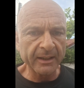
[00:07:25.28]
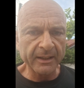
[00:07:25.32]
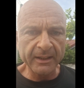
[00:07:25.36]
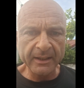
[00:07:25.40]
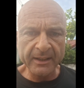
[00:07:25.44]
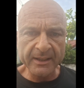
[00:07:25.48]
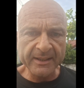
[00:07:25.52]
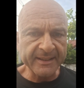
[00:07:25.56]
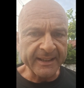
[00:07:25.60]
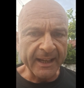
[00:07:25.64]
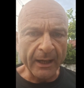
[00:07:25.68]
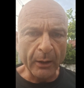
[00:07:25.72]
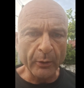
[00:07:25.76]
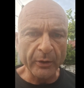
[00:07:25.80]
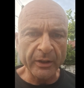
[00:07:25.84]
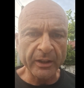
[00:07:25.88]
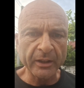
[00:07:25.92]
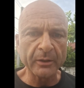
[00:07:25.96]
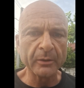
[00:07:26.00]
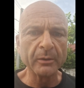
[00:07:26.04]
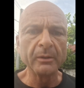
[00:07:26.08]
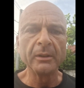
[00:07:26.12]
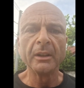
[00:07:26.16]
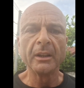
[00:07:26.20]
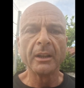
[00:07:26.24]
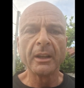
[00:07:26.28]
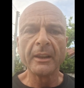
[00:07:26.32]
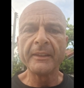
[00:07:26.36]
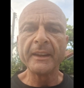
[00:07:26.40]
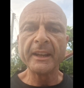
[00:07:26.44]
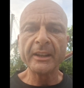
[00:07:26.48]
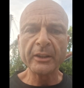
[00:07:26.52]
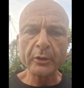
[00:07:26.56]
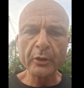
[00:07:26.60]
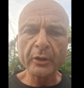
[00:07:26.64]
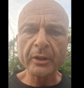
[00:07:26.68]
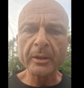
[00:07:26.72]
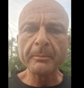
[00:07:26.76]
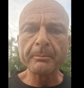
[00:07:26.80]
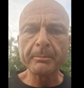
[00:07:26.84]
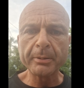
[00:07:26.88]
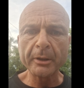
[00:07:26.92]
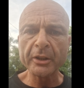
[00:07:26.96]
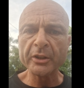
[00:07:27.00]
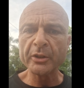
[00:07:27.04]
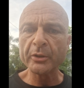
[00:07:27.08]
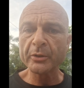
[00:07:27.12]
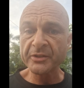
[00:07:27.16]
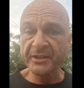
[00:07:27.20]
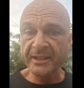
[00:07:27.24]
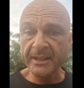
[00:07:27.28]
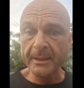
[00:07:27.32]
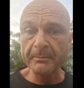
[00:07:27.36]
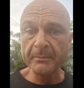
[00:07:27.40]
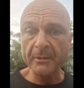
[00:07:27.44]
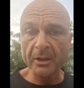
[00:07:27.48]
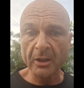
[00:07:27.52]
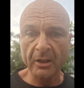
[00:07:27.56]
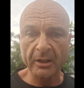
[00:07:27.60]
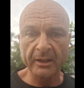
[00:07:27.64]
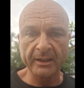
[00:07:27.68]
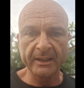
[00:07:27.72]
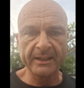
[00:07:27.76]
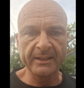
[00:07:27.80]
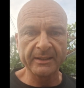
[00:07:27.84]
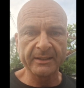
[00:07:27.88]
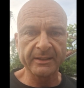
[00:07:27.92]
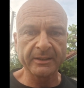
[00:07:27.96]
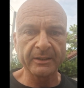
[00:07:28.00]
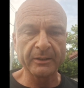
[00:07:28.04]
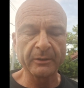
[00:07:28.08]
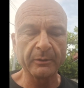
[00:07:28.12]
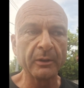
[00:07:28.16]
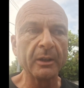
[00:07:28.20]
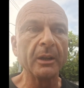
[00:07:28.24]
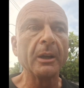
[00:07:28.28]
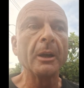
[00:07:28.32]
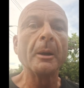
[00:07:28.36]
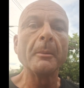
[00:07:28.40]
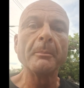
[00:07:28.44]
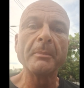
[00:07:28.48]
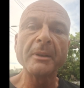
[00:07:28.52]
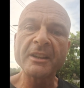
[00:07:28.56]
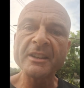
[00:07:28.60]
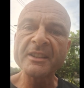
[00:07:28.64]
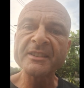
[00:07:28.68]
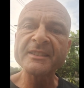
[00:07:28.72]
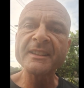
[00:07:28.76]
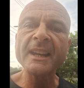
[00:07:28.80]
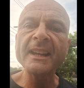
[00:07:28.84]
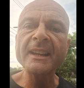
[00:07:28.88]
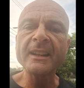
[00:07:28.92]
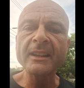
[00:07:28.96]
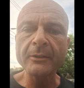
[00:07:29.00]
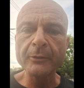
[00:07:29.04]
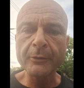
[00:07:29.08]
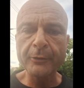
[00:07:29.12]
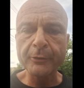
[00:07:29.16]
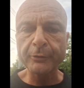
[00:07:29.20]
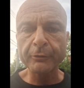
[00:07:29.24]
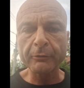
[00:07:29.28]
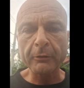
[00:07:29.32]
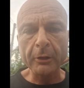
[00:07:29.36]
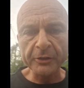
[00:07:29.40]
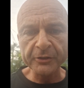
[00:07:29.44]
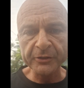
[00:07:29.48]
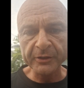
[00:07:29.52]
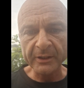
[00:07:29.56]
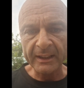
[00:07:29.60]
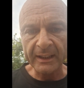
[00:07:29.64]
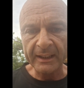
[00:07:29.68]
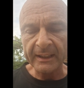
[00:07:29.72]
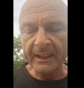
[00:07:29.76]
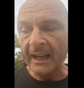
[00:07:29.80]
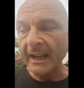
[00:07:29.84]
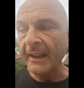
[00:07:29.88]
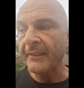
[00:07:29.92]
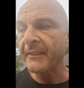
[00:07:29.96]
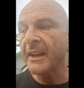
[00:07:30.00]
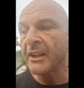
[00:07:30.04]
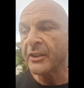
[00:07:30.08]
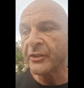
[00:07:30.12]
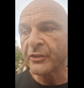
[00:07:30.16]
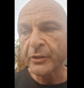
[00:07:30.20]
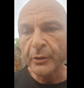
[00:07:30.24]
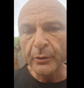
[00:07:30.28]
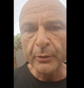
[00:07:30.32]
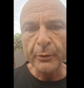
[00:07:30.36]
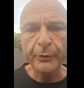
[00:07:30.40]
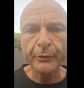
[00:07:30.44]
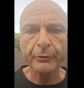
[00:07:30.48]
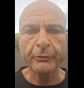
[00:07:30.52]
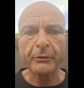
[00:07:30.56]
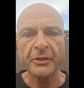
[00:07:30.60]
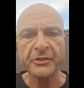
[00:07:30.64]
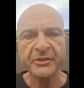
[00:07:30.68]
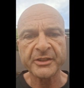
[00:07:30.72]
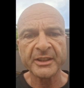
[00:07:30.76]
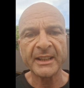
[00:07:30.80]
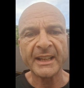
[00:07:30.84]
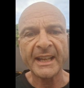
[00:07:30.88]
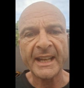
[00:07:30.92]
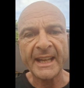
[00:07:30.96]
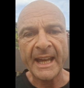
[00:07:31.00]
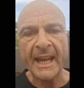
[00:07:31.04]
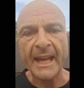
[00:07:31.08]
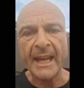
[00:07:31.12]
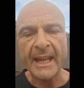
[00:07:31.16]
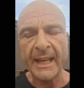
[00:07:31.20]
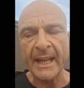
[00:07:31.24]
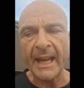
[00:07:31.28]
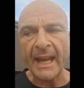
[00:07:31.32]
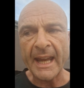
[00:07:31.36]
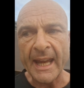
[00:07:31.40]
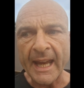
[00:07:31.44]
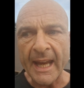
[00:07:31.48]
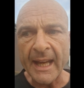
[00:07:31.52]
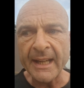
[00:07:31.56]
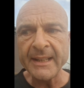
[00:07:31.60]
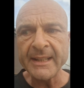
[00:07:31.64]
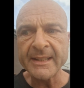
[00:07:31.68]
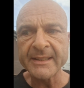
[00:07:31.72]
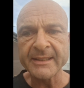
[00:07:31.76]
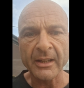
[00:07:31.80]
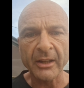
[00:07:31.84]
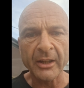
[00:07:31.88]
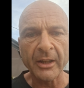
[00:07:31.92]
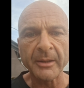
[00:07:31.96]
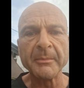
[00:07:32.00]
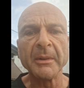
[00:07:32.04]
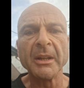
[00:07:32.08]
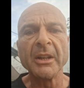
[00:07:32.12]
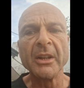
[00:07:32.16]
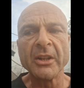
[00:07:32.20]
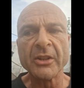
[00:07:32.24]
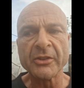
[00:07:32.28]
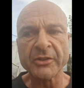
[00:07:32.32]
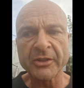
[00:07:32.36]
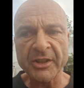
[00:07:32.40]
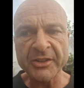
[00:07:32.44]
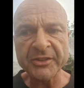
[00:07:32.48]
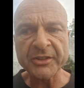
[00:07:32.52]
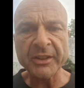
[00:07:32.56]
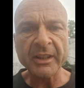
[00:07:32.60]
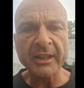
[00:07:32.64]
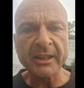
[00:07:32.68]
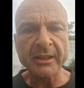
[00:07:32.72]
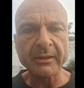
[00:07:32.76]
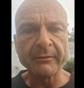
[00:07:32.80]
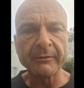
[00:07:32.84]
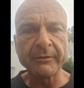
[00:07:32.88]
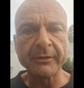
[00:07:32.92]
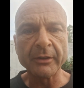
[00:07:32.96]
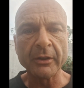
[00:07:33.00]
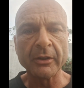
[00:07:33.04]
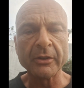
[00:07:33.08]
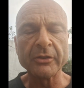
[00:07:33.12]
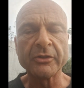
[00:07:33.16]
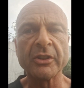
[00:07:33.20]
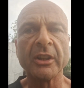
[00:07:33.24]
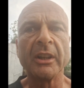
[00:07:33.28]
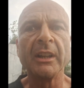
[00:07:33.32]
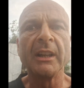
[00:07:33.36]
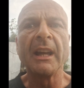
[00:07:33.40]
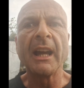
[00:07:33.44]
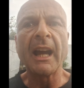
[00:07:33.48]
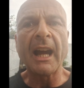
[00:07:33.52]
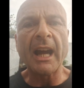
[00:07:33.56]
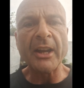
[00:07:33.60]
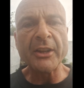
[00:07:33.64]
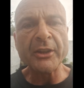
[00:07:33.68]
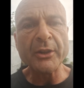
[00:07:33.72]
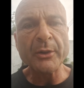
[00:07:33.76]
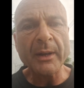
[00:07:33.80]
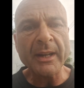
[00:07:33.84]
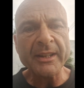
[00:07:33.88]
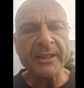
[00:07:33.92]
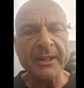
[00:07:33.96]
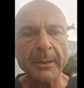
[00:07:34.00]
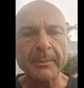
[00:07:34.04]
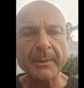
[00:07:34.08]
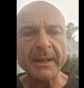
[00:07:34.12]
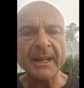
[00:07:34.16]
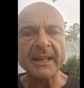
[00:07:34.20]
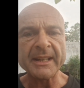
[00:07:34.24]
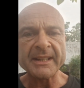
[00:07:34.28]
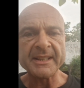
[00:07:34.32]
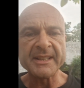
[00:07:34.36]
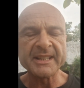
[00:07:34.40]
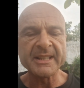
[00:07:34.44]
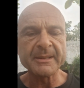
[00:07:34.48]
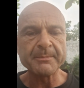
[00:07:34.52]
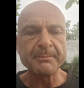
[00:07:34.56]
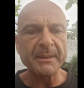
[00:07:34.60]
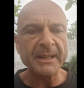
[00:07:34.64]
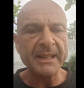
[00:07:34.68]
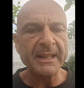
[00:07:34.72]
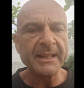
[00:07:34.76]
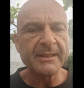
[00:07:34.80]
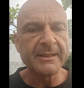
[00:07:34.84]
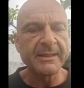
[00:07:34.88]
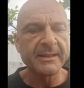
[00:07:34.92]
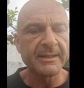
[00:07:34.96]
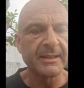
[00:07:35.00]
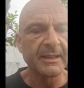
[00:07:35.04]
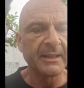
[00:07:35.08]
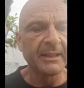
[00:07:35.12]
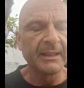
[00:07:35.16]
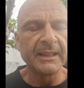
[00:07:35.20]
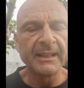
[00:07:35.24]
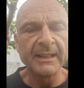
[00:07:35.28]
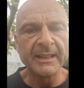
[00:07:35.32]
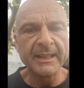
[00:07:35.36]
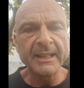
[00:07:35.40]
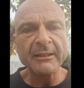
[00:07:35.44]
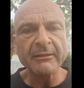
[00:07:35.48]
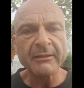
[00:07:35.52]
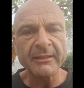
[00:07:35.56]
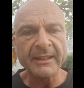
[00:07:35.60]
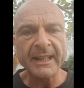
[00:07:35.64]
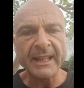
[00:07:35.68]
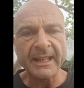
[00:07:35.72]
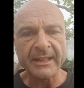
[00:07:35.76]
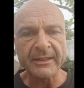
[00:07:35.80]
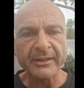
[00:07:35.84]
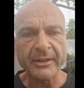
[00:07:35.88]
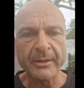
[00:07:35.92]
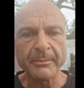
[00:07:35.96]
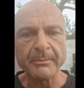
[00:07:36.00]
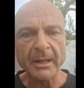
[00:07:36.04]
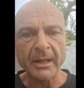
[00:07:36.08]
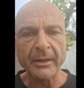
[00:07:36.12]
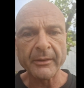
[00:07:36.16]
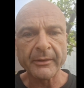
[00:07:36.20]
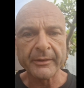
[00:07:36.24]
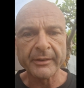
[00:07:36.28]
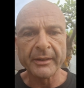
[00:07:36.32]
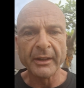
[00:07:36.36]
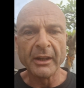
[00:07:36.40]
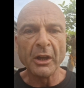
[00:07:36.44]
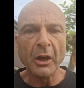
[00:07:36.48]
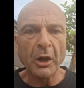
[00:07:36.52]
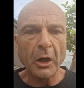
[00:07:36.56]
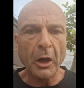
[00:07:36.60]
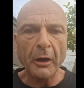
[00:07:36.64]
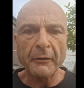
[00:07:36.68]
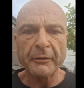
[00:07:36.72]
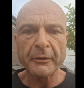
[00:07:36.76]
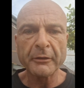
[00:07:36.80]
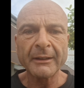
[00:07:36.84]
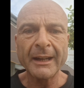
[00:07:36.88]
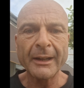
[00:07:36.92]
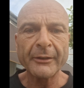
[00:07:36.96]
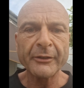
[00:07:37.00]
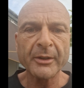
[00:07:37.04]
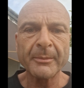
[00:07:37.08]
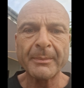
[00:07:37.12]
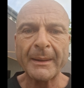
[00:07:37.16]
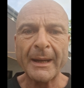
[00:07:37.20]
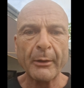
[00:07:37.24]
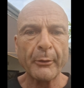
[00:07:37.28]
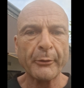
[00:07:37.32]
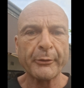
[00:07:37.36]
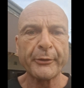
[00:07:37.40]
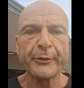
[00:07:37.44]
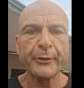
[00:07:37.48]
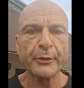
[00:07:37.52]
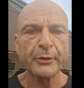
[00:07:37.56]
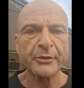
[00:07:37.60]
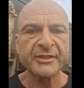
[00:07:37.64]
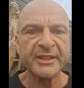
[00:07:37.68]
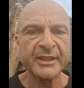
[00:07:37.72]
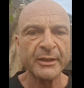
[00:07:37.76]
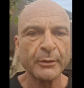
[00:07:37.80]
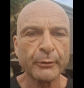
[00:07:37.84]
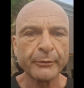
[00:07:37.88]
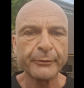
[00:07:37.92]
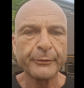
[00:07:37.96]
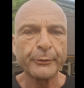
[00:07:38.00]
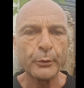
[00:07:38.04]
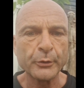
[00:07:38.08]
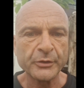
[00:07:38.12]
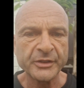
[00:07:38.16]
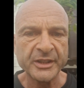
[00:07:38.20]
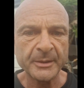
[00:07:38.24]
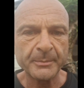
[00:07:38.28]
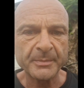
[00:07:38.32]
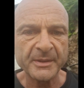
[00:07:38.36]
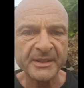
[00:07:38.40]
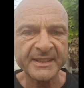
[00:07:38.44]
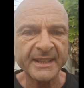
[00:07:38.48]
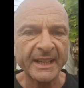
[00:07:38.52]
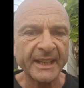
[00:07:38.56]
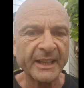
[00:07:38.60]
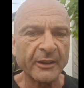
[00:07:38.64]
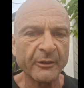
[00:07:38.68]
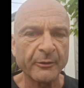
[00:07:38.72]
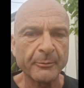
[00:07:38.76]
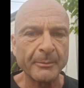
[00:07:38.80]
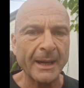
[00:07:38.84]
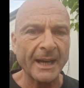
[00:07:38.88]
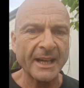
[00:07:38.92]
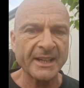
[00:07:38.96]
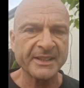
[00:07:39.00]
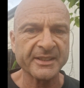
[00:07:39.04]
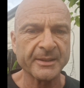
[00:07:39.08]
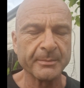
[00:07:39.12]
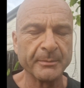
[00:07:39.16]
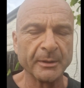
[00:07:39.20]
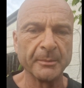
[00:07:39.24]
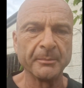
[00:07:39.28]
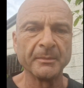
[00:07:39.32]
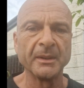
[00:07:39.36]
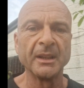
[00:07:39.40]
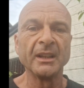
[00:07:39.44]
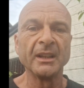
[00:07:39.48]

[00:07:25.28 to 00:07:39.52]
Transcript: sell you that you can put your SIM card into, because they can throttle it, and they do throttle it at any time, just like Converge, and you end up getting speeds nearer the end of the month of around about 30 or 40% of maximum.